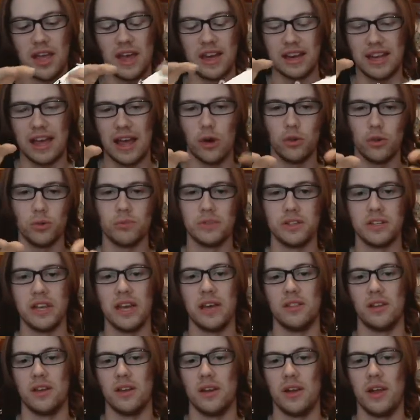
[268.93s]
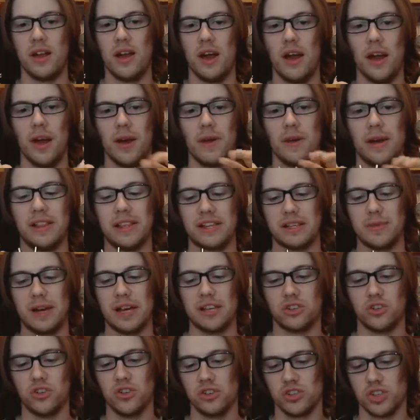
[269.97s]
and held them together, and that's about
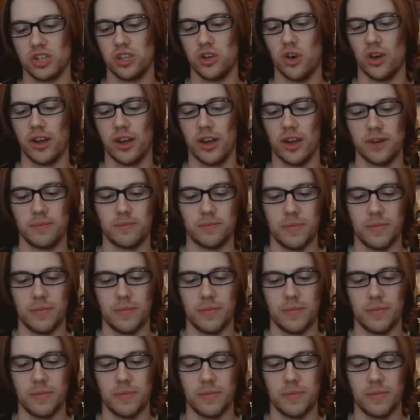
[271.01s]
as good as I got it.